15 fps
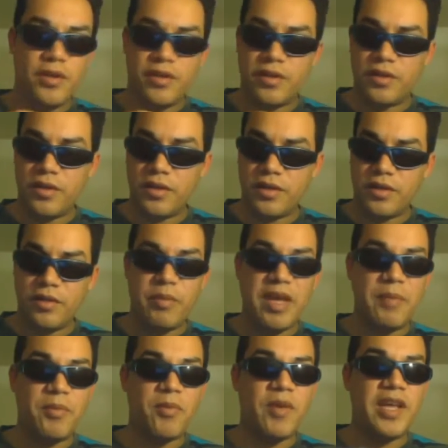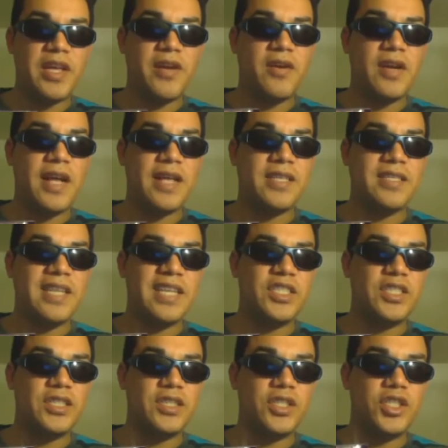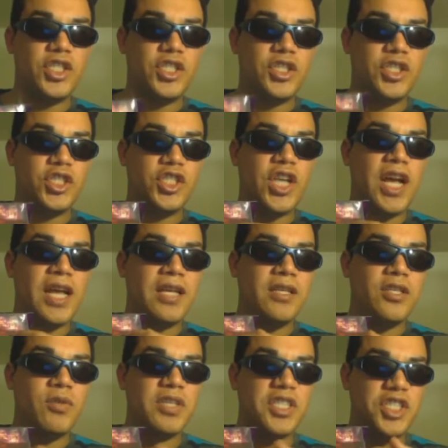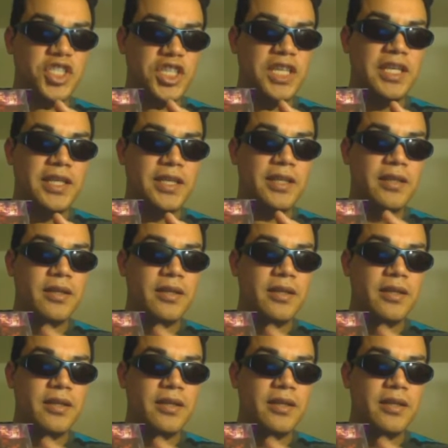The, the paper right here has a nice sh shine to it, a sheen.